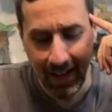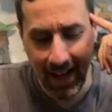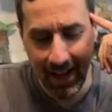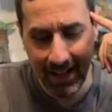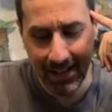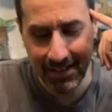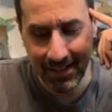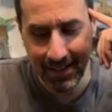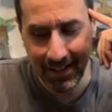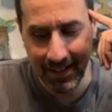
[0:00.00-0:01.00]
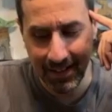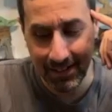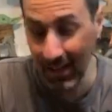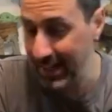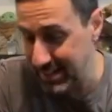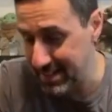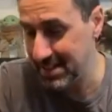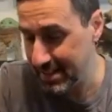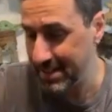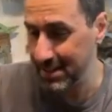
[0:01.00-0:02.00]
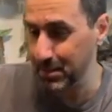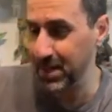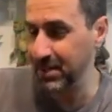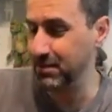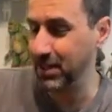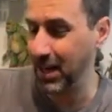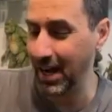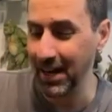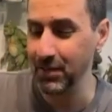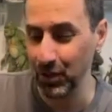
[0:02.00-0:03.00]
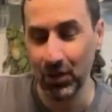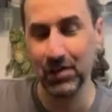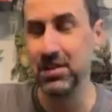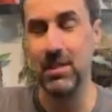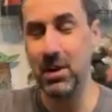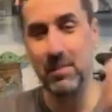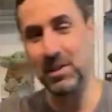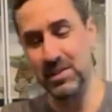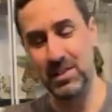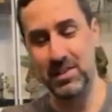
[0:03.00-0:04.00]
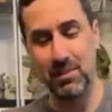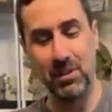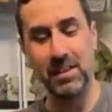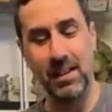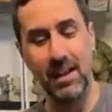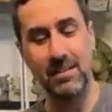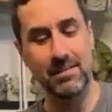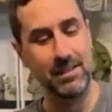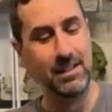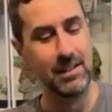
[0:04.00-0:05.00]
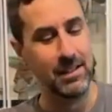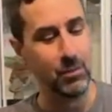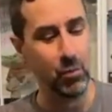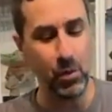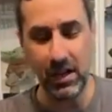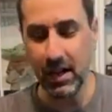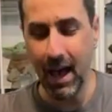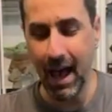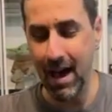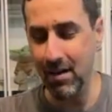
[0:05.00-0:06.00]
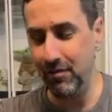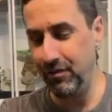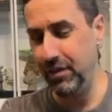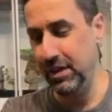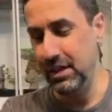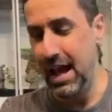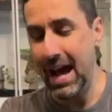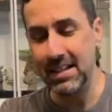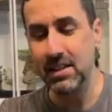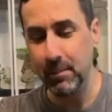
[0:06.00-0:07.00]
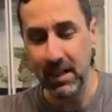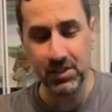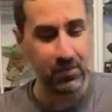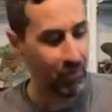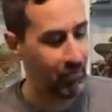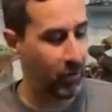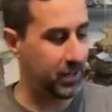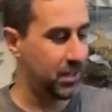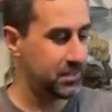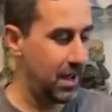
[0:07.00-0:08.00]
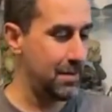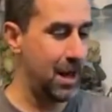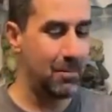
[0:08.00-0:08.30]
And like I said, this has been kind of a long time coming. This is something that we have had in the mix for a very long time.